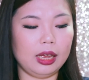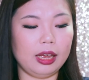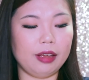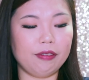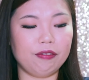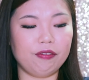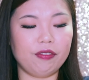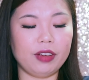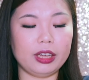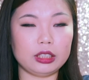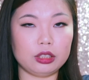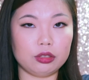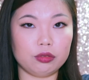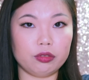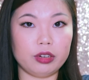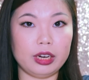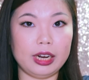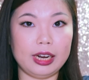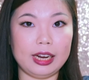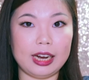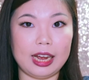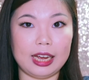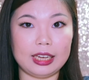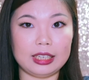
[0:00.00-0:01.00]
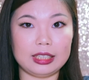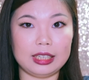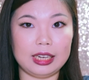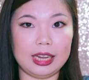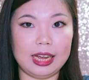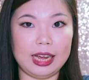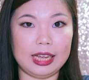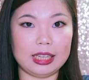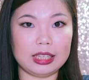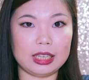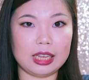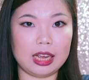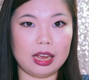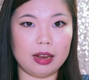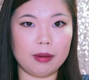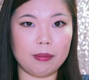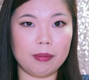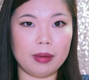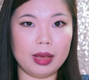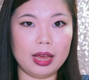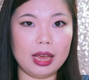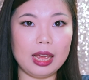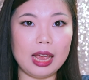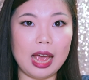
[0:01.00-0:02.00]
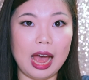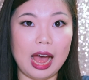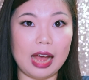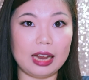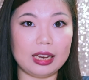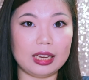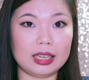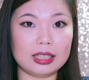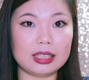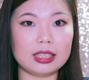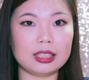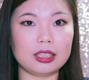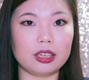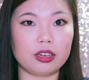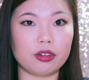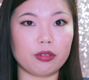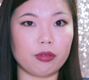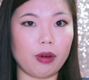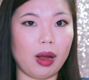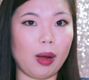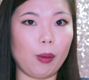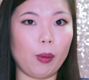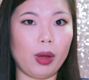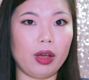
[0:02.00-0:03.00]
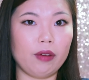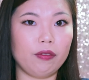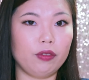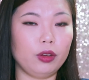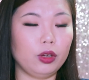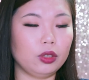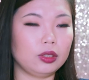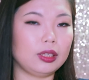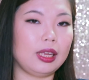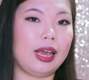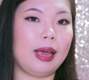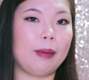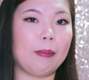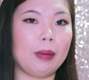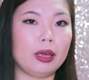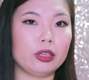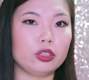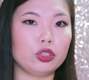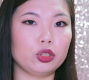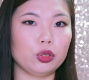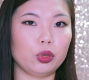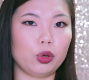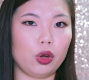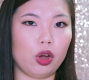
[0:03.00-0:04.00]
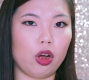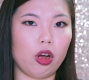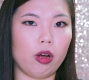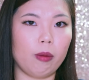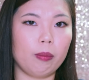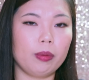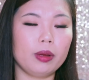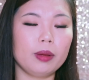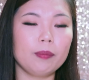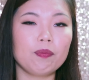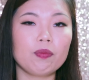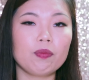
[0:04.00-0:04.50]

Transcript: it fits really nicely inside me, and this is the correct way of using a menstrual cup.